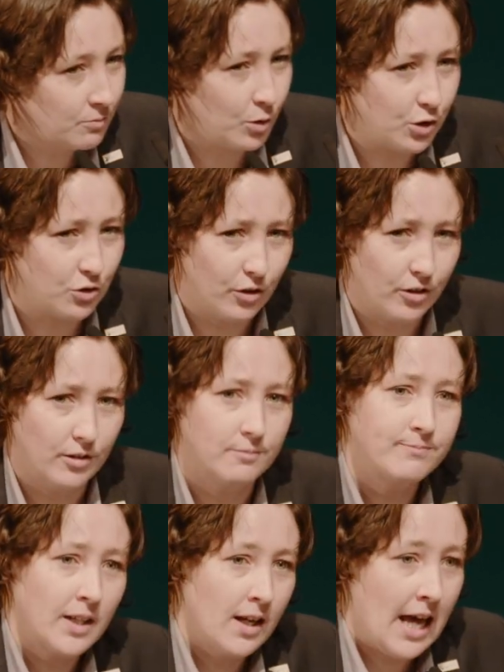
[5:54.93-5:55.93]
would do.
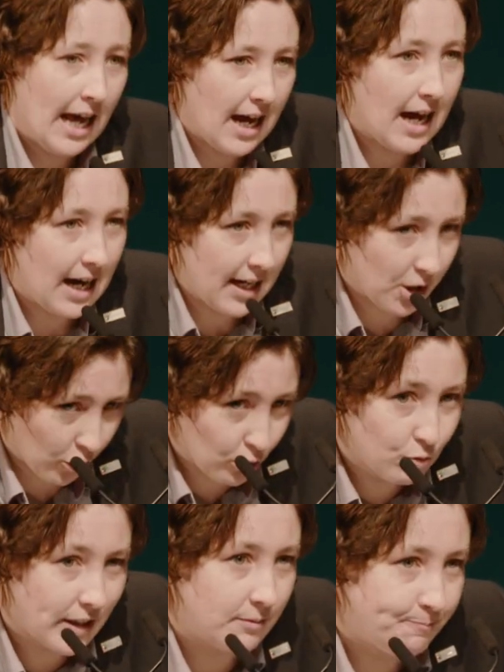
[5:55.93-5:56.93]
I
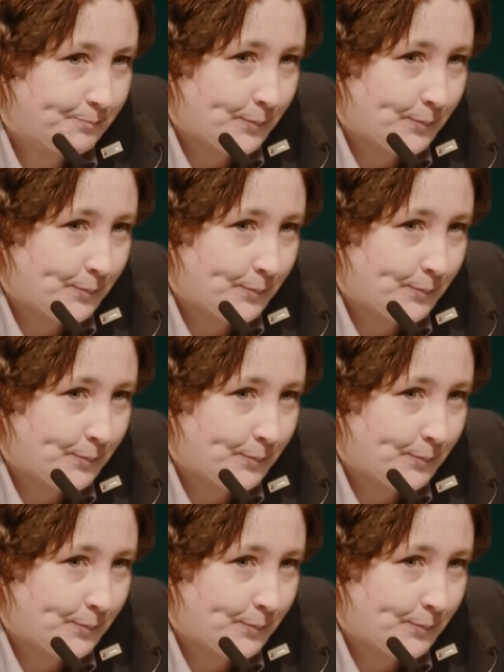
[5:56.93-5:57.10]
Googled it.